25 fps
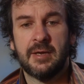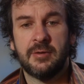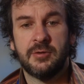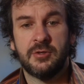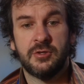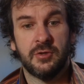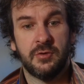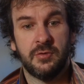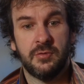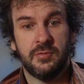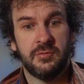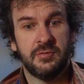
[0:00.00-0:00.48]

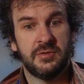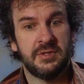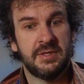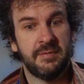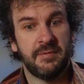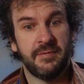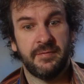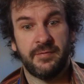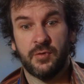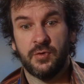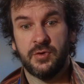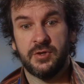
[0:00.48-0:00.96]
two,
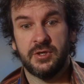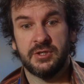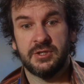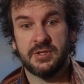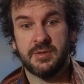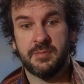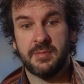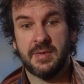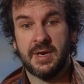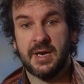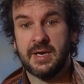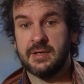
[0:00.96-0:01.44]
Seventh Voyage of
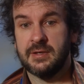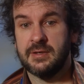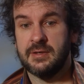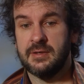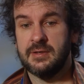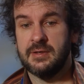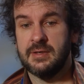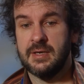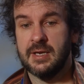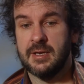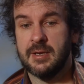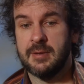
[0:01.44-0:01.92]
Sinbad,
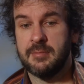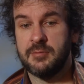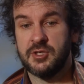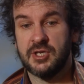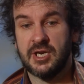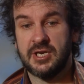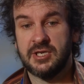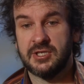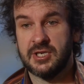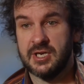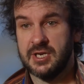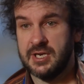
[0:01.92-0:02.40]

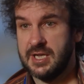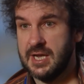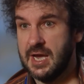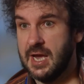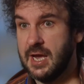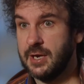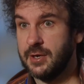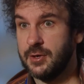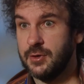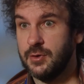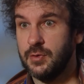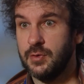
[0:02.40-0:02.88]
Jason and the
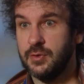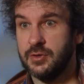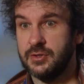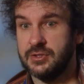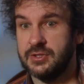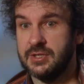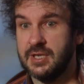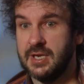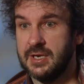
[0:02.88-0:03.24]
Argonauts.